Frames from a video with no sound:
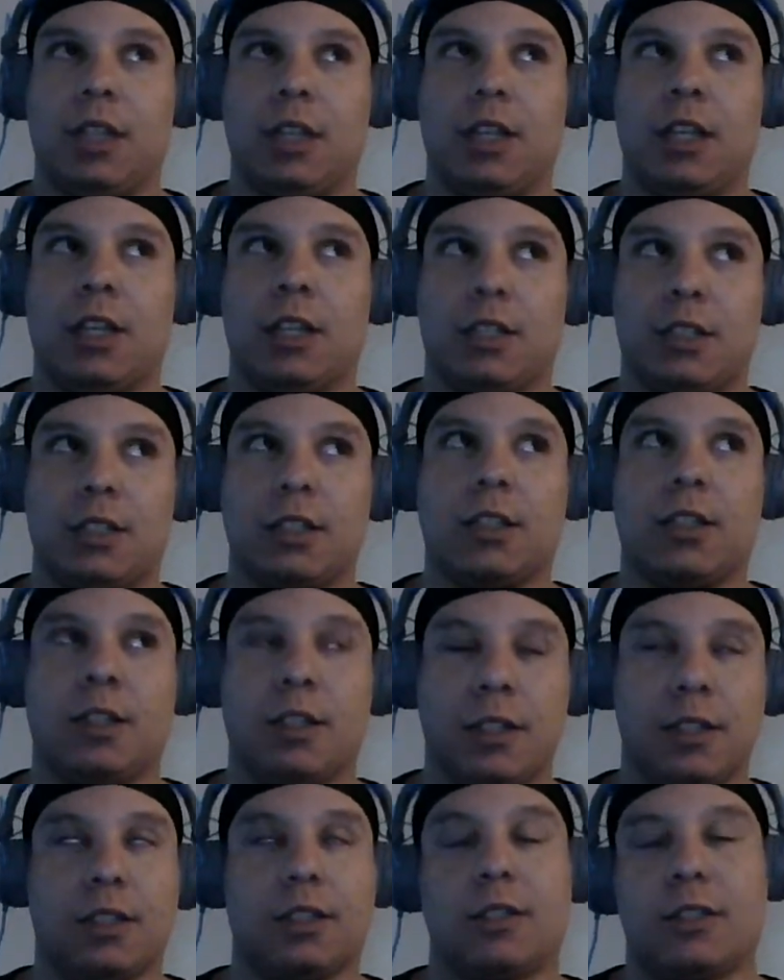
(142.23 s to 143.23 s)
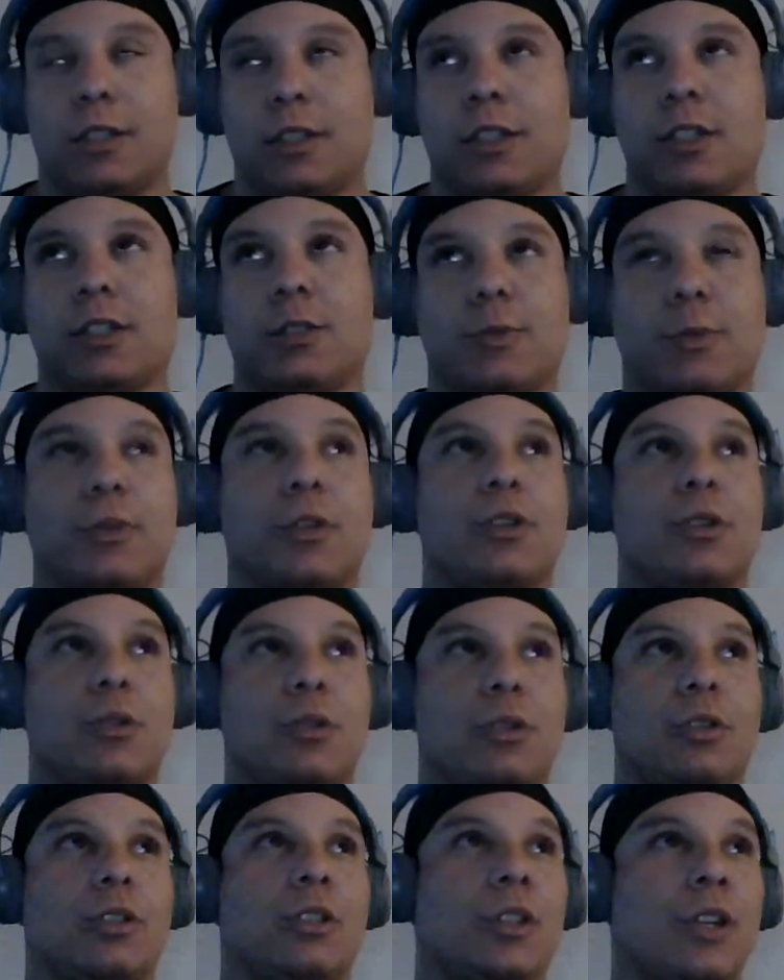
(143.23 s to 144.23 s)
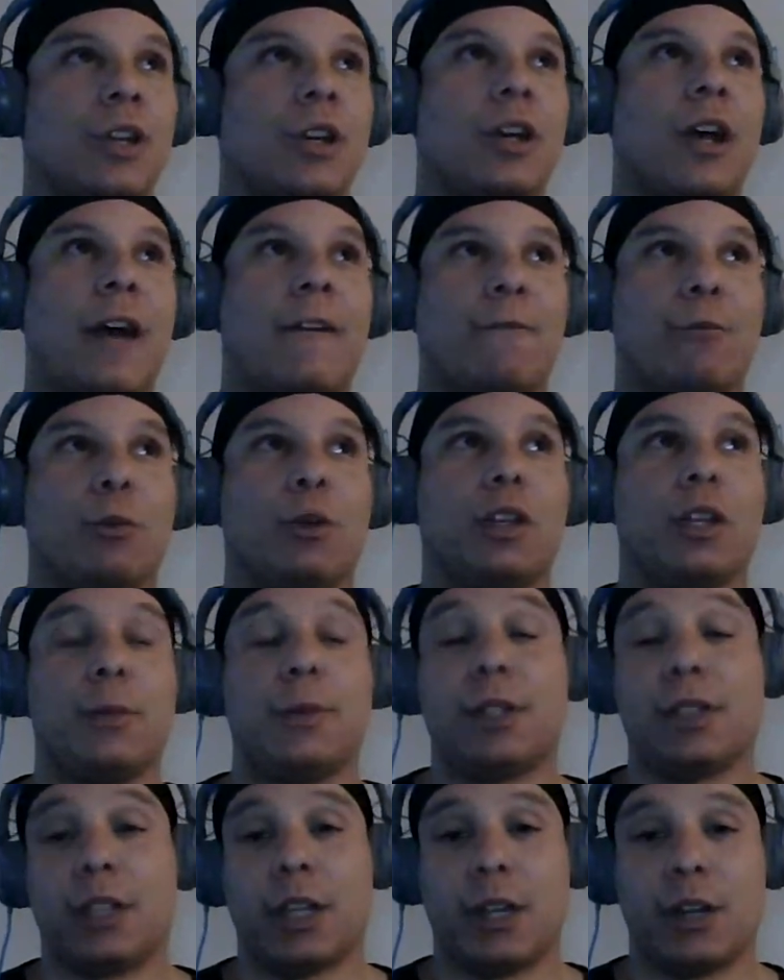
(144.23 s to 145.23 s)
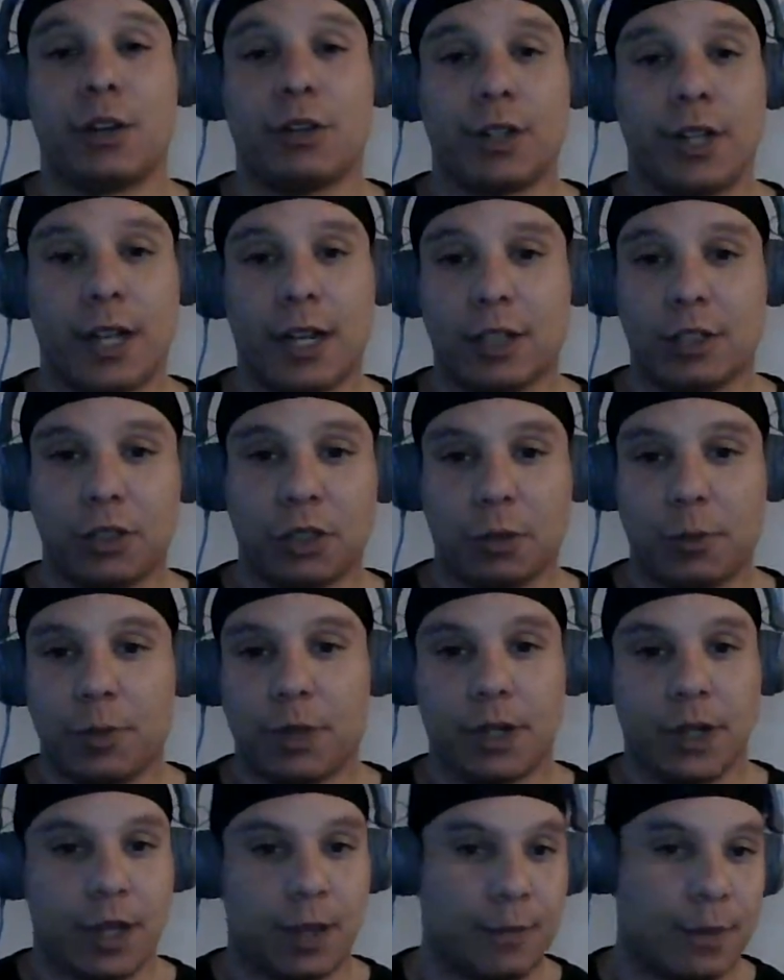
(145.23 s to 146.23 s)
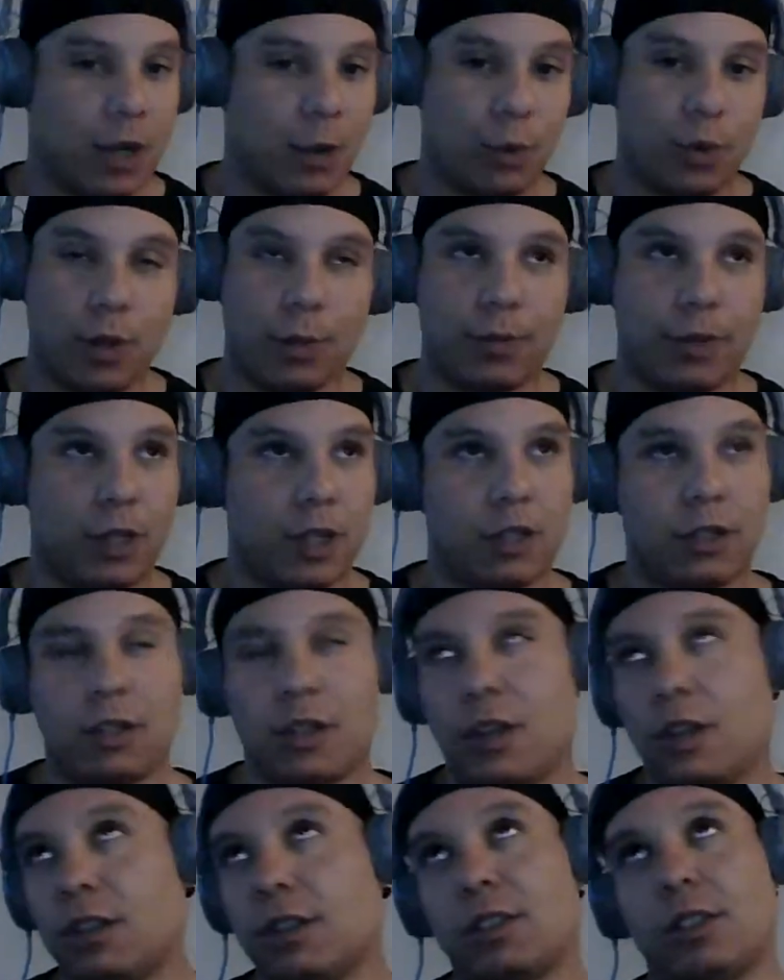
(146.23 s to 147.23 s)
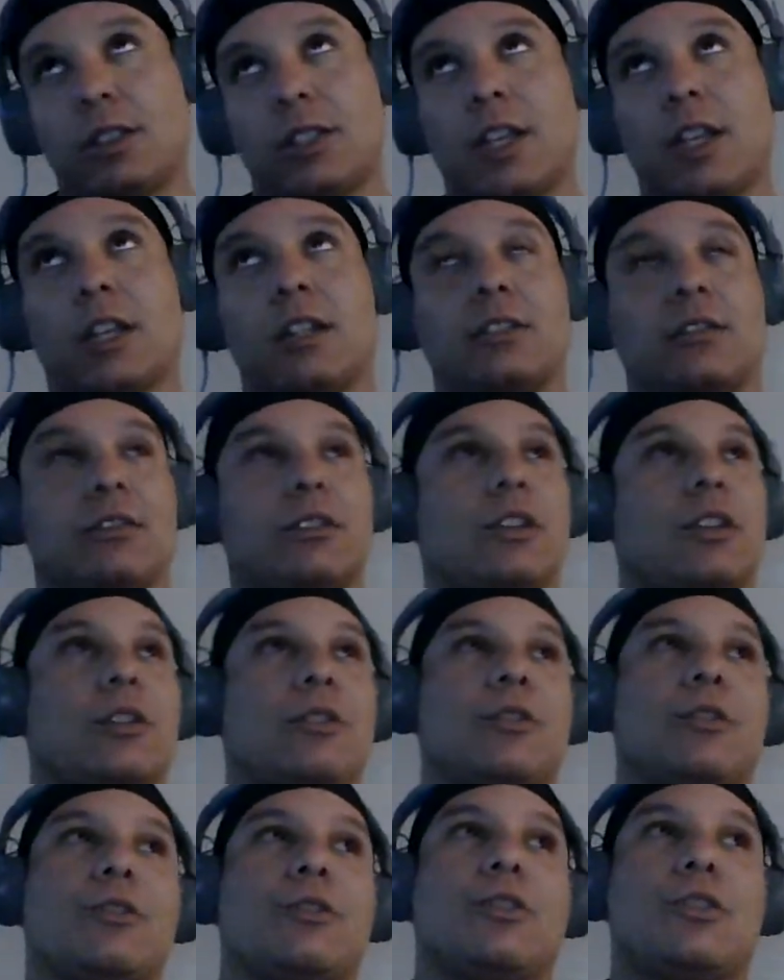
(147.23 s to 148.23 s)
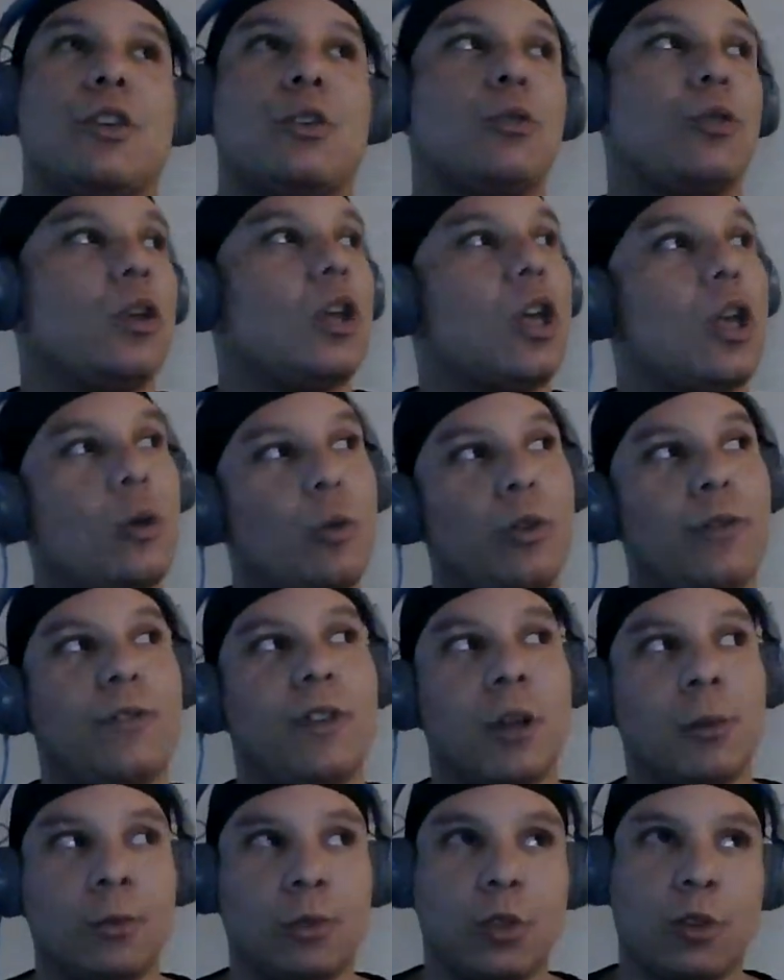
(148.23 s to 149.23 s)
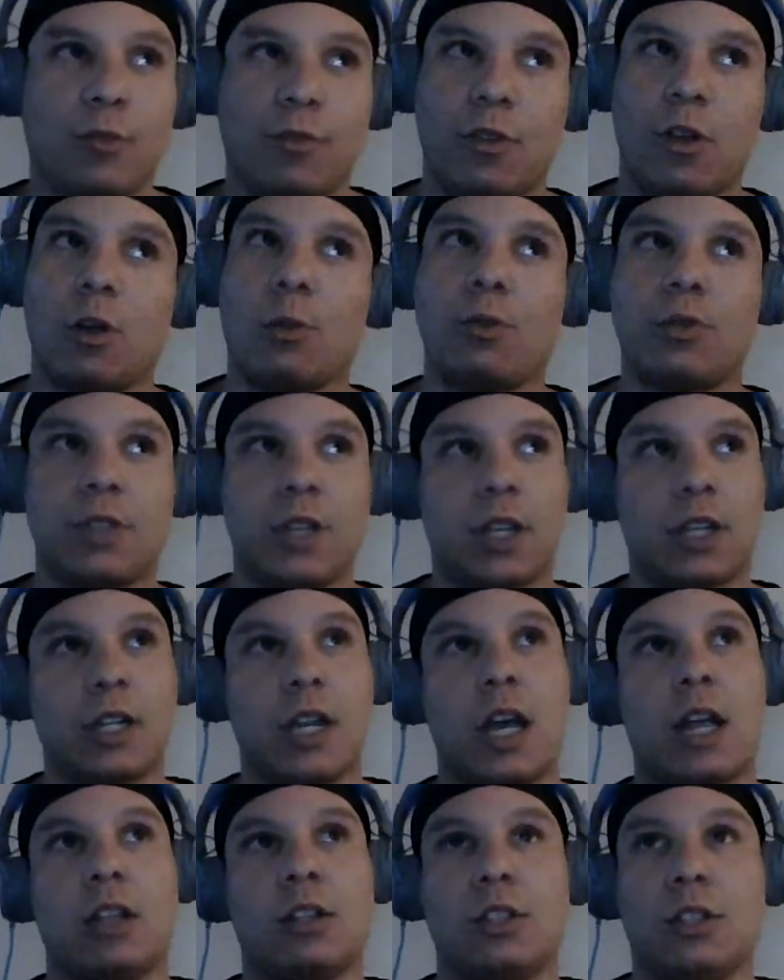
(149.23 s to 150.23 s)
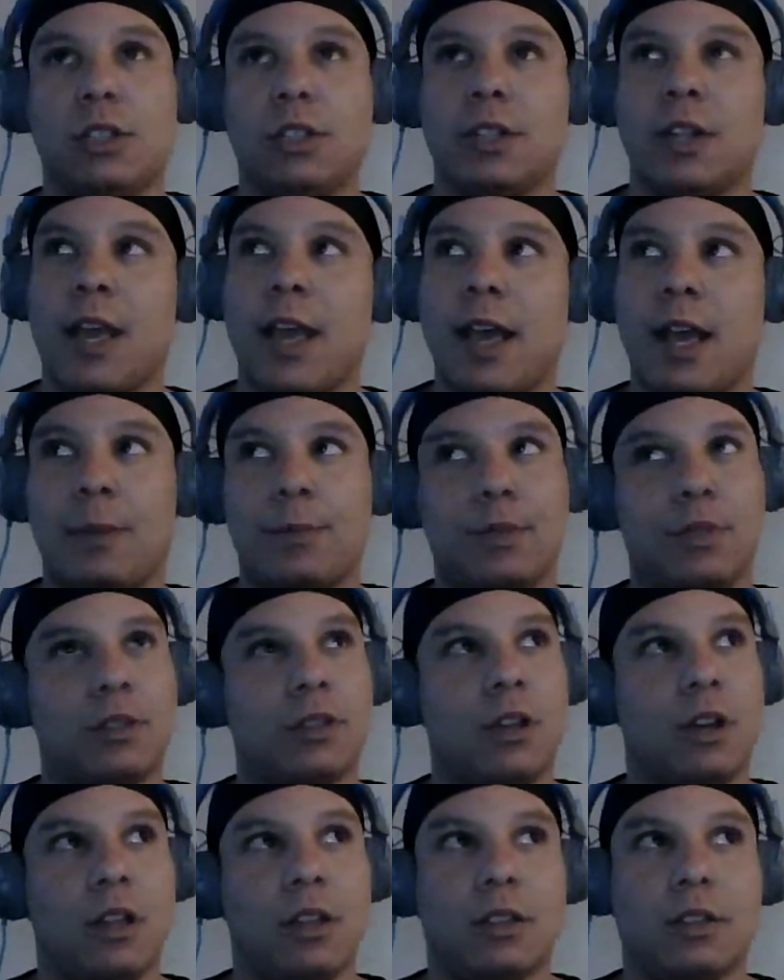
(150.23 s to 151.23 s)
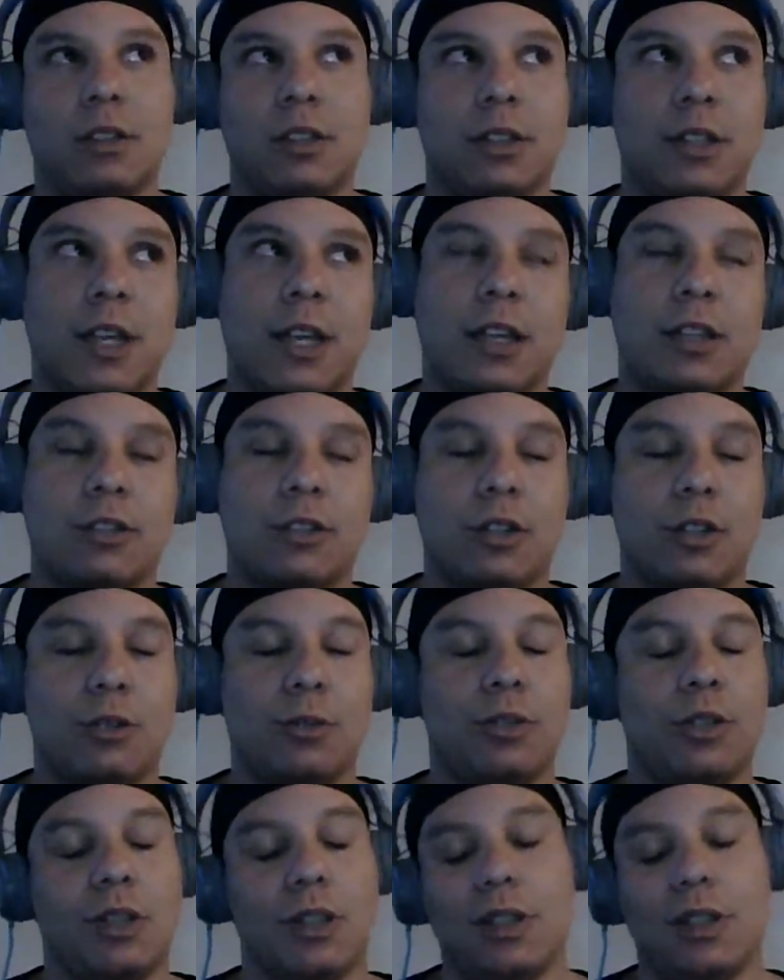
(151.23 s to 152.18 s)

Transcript: It is pretty cool. I've really been late on that. I should have had my website and all this and that. And we've come so far with technology and apps and all this and that. So,